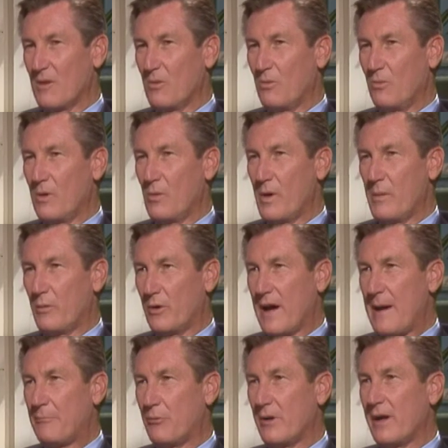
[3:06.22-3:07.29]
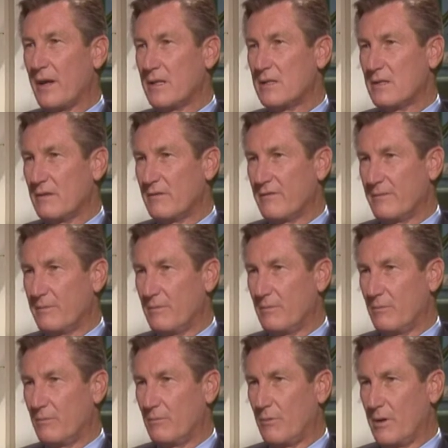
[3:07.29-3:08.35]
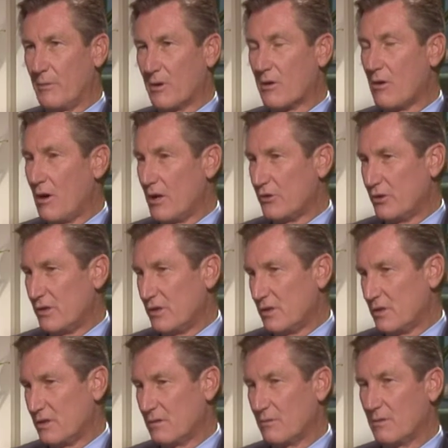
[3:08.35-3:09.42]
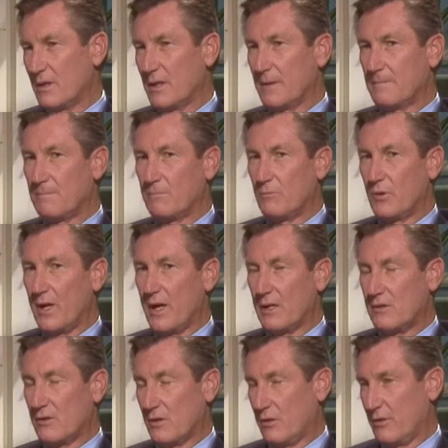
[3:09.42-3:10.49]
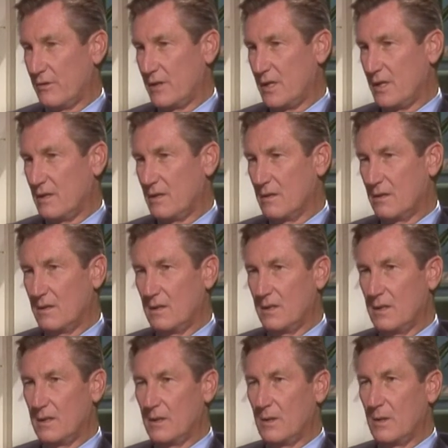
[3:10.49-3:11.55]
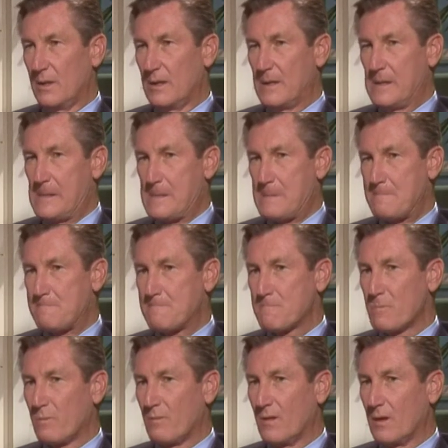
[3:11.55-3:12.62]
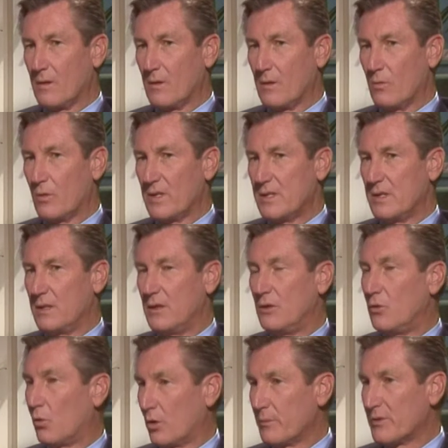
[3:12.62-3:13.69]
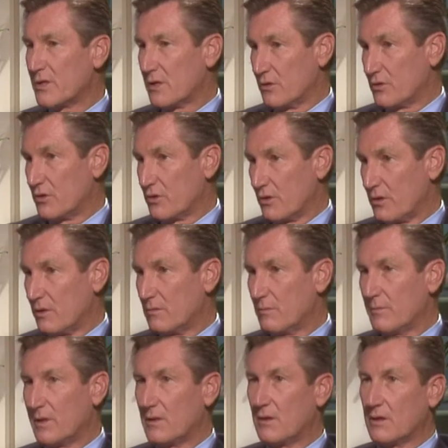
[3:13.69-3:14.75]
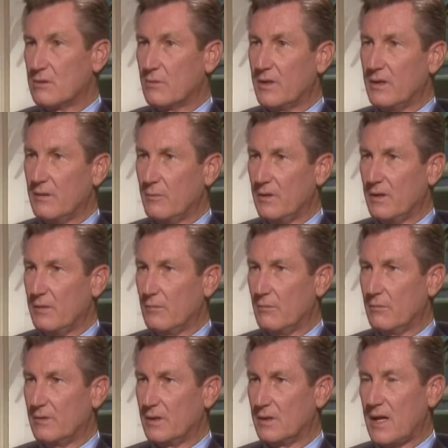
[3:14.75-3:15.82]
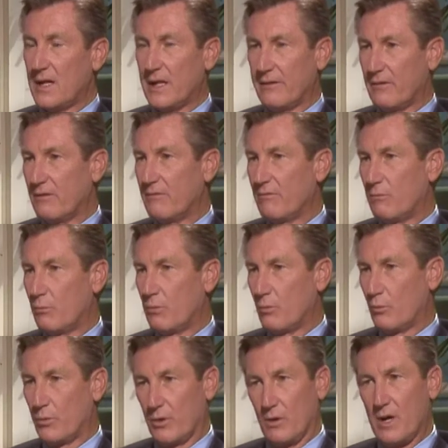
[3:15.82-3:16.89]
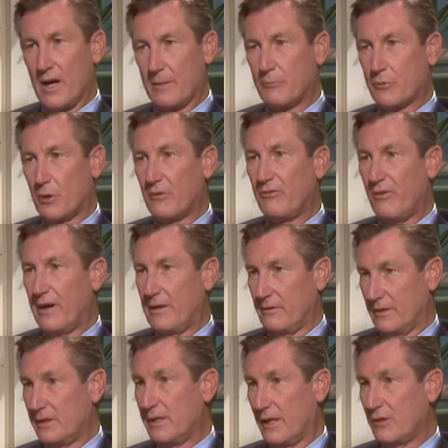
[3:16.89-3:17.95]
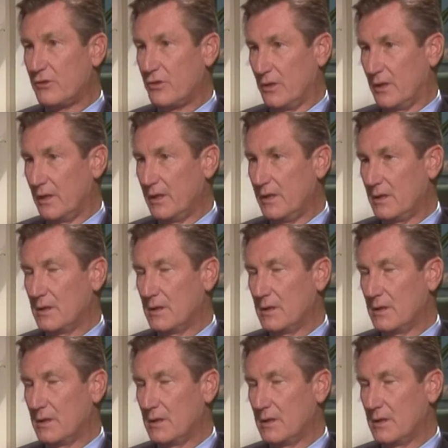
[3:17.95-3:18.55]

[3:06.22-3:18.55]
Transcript: Well, we were apprehensive. We were cautious. Uh, we had security. Um, it wasn't an enormous concern because we, we did not have a real high profile intentionally